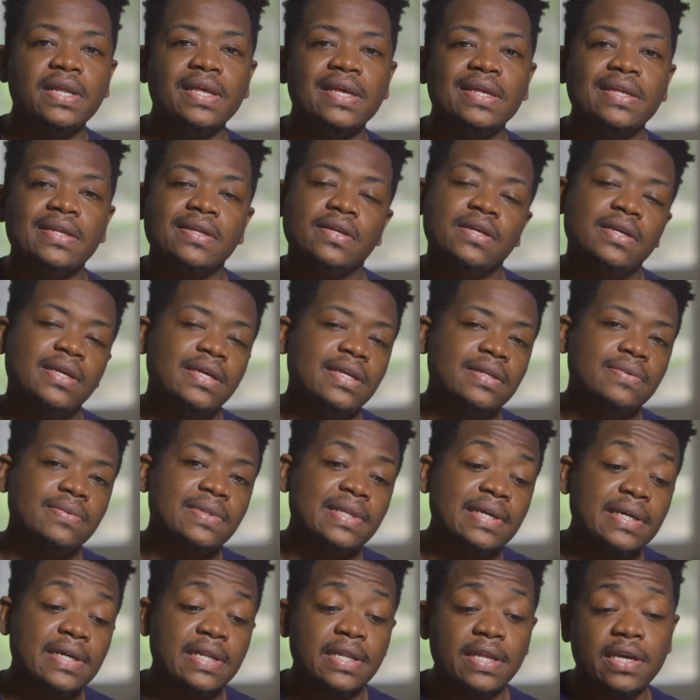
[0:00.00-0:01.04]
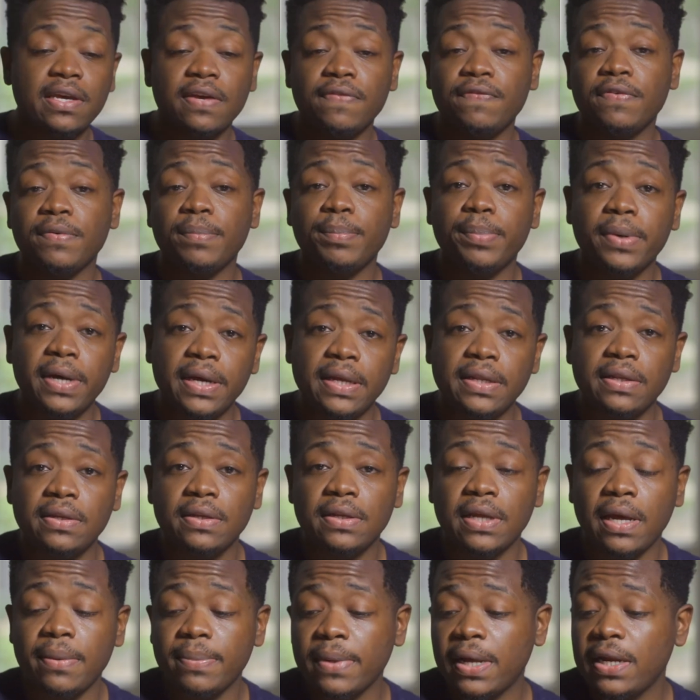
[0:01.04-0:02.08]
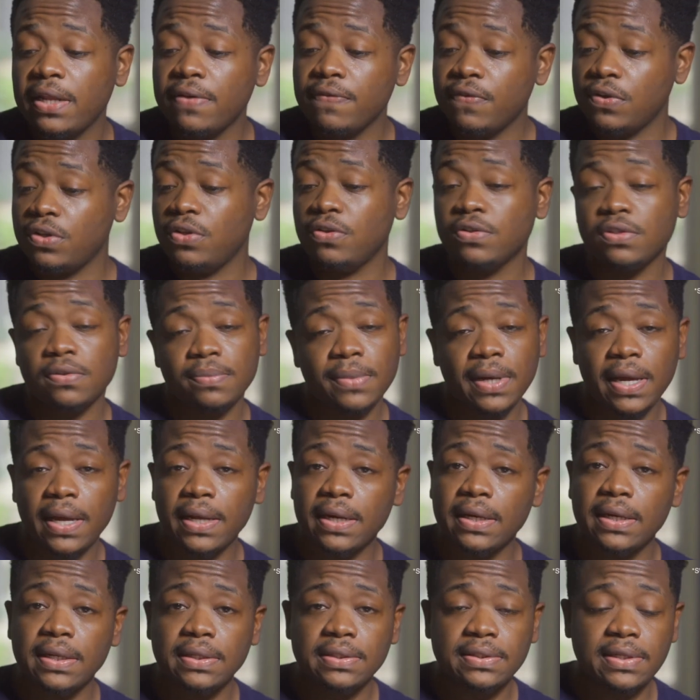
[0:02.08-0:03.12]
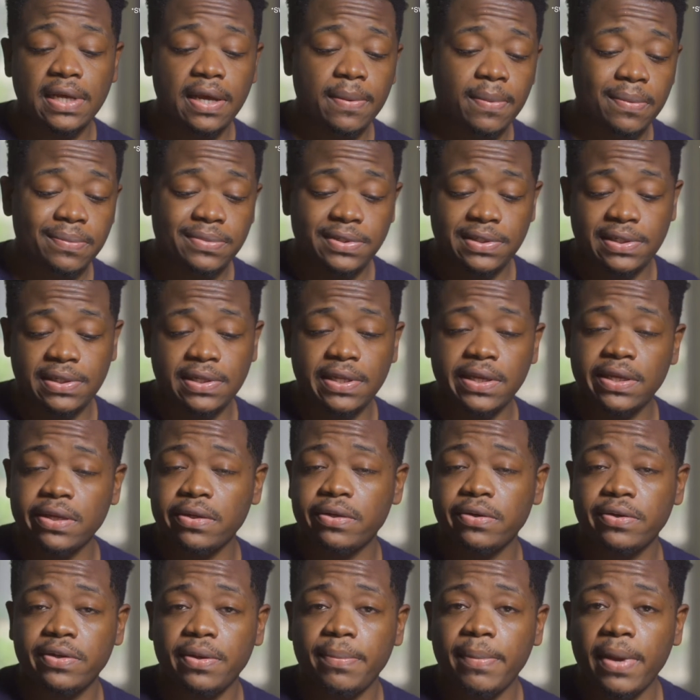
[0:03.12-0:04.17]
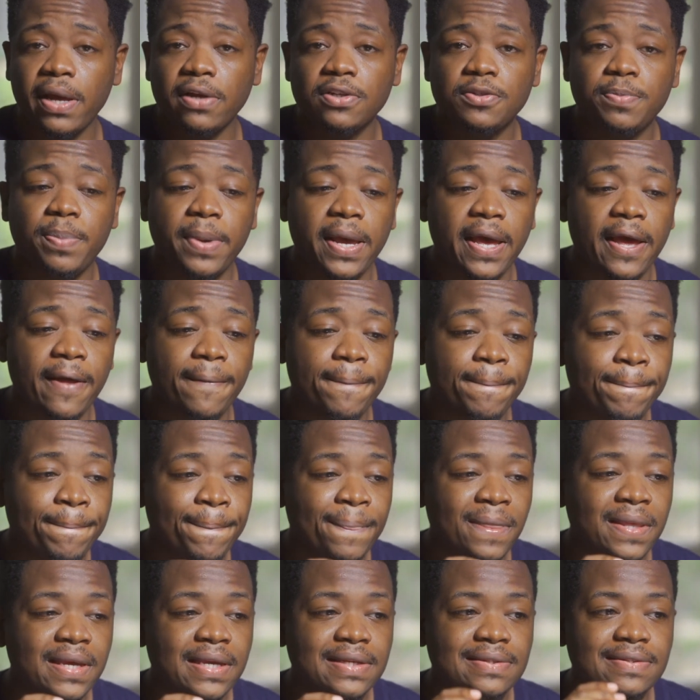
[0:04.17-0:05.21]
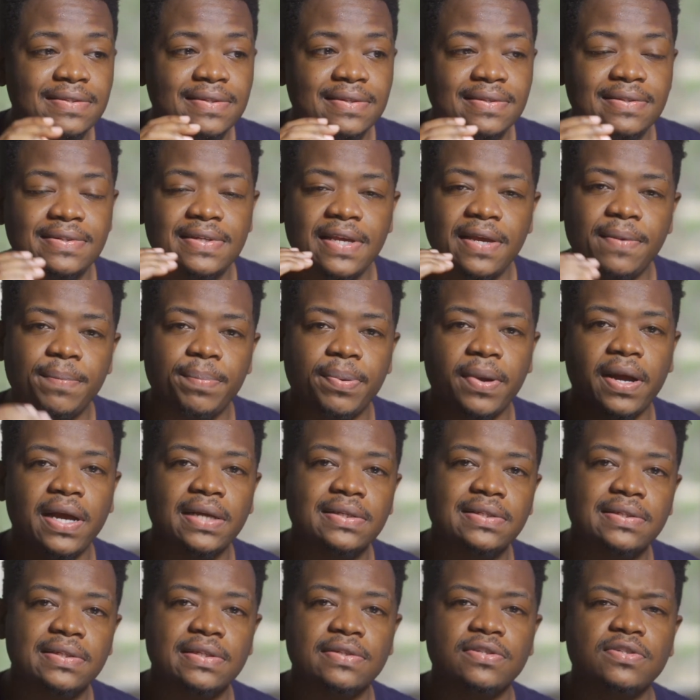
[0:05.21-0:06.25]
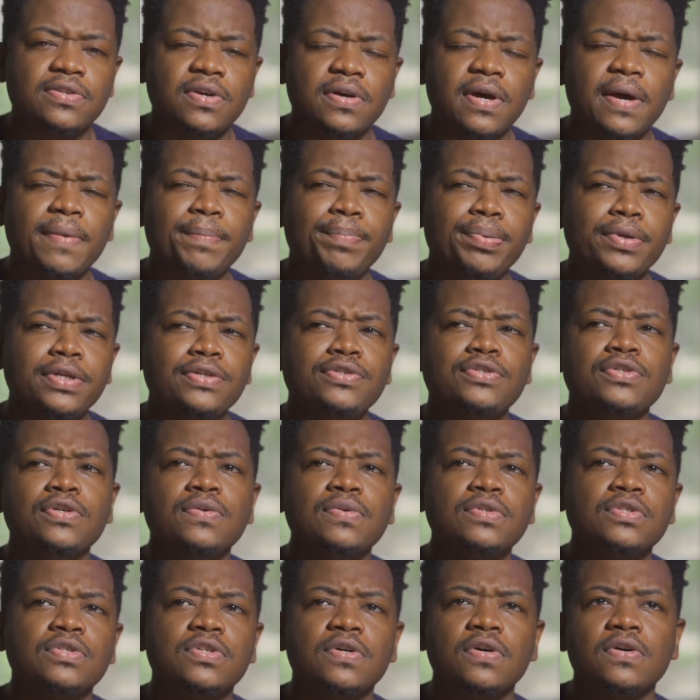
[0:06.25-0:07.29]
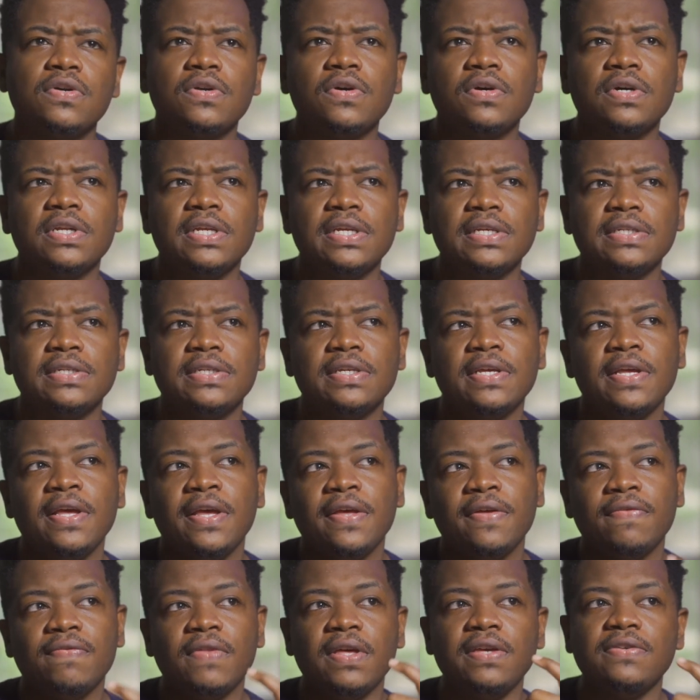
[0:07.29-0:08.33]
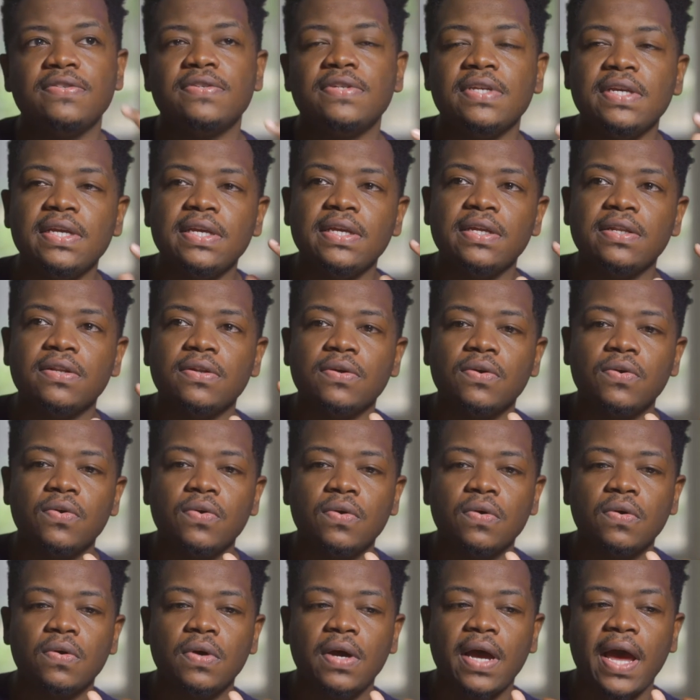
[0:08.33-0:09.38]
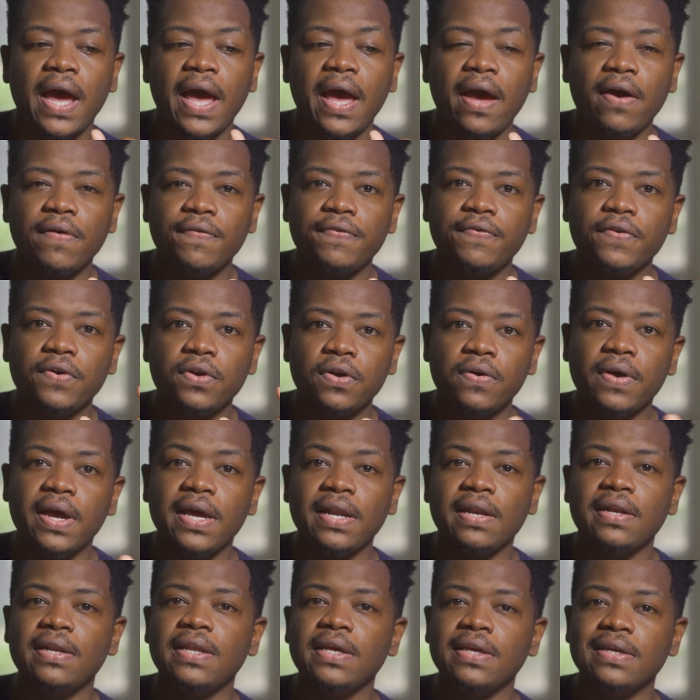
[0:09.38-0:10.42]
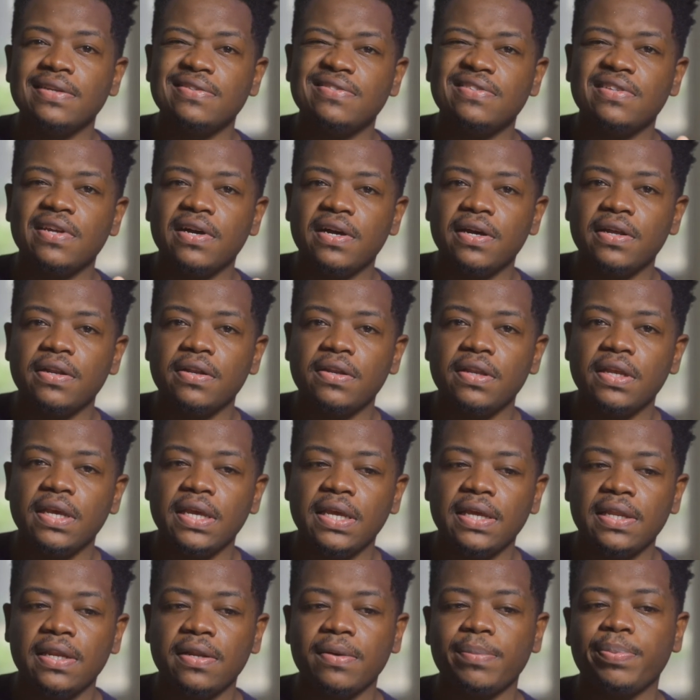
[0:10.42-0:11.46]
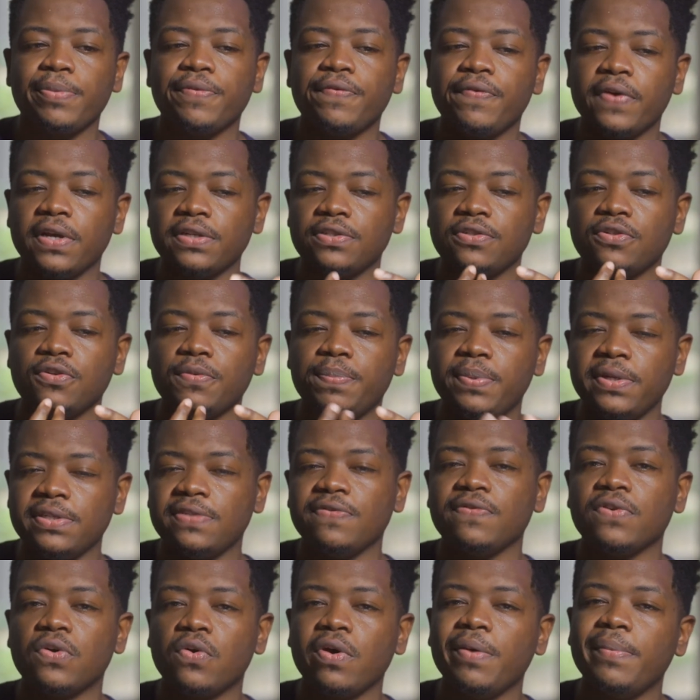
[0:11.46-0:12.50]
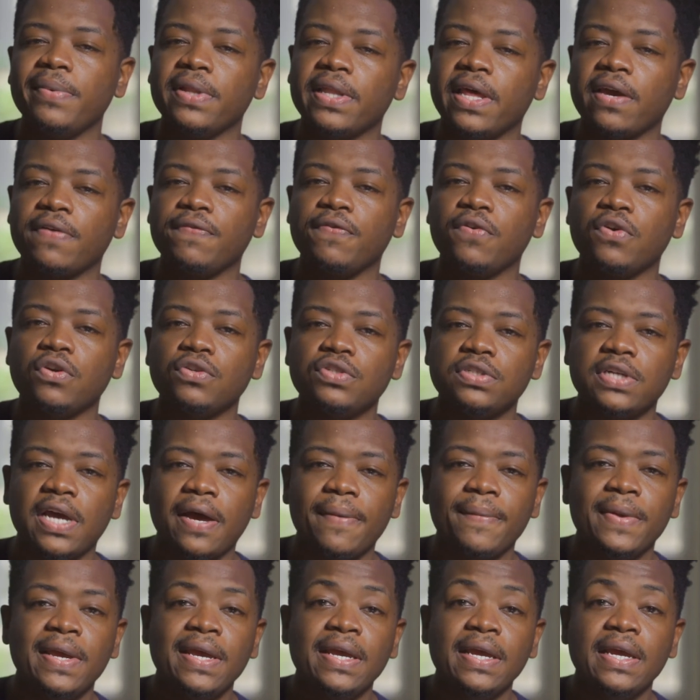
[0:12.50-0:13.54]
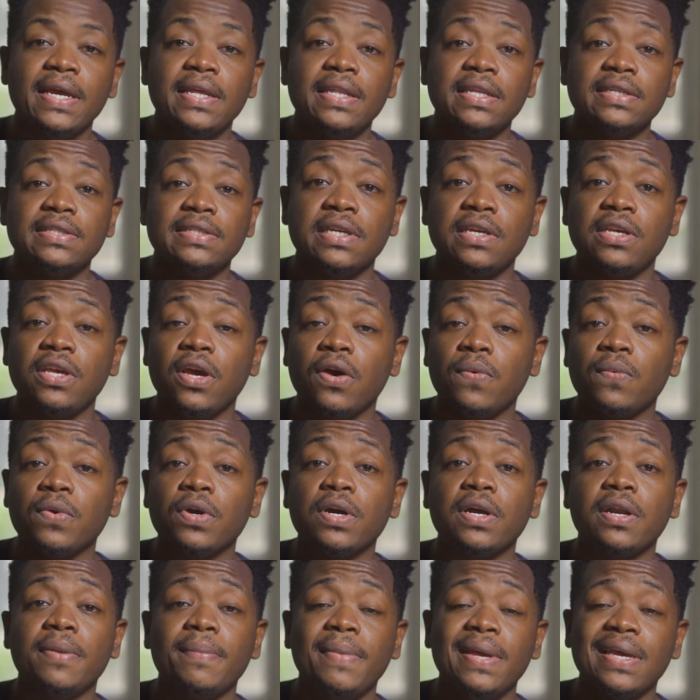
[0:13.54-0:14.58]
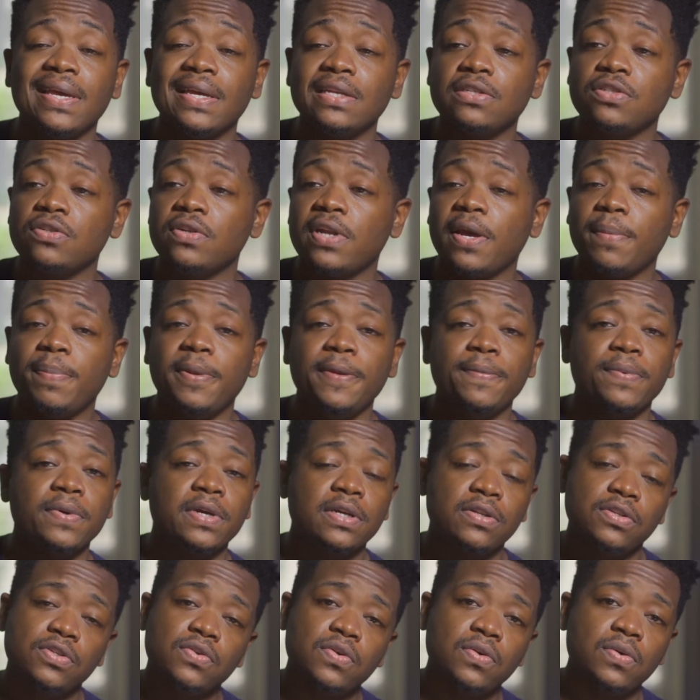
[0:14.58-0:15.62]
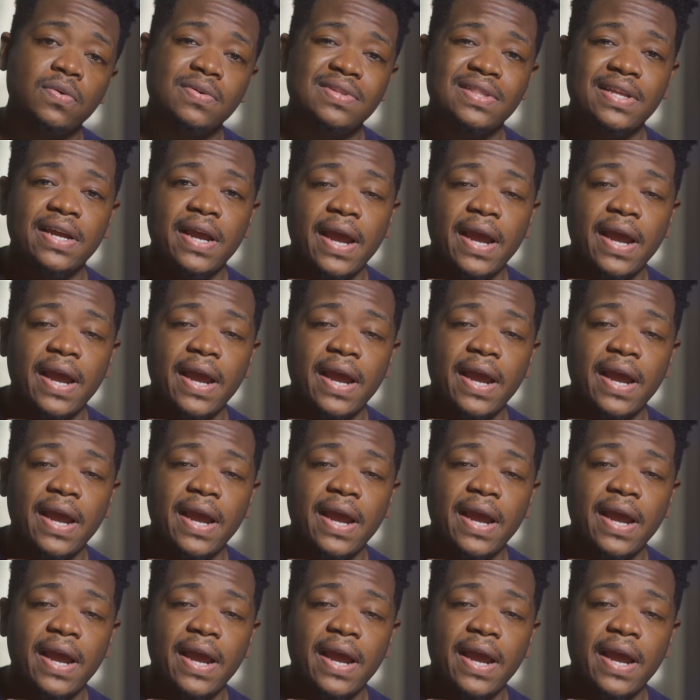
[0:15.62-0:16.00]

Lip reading: it. The click of a button, I'm not even using my editing tab, I'm just clicking on the mouse pad. It's the same process. So I'm pretty sure what's going on is they've seen how photo editing is done in a professional piece of equipment like Photoshop, and they yo, we're going to make it so that people can do it with their